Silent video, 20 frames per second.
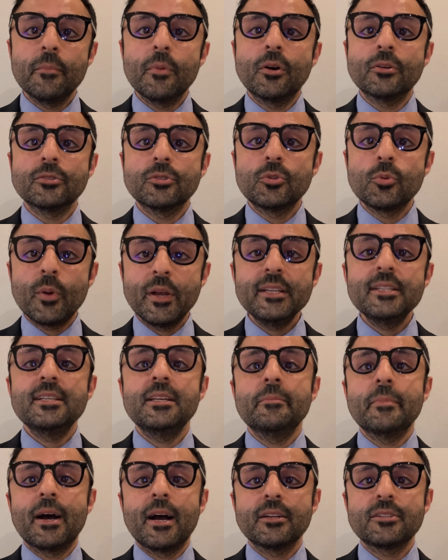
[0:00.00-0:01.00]
on 20
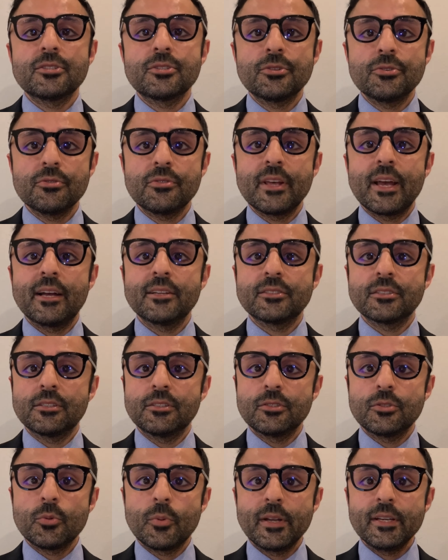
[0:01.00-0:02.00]
March
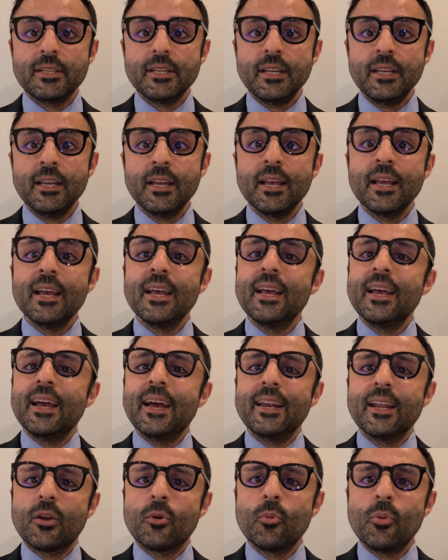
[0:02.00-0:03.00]
2020,
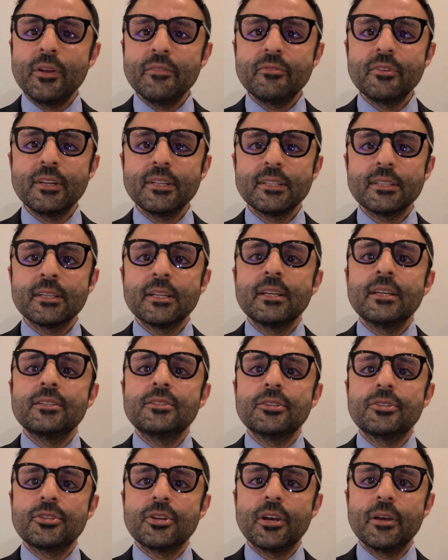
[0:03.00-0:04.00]
an equivalent
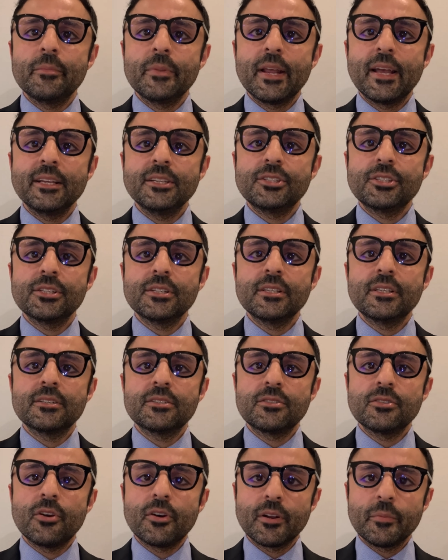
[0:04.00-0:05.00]
determination does
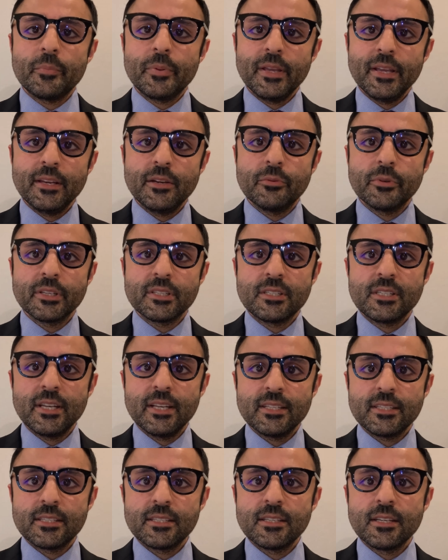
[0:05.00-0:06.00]
not appear to
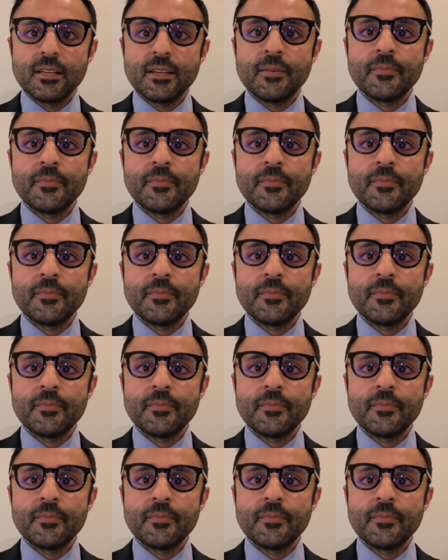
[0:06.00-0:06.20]
exist.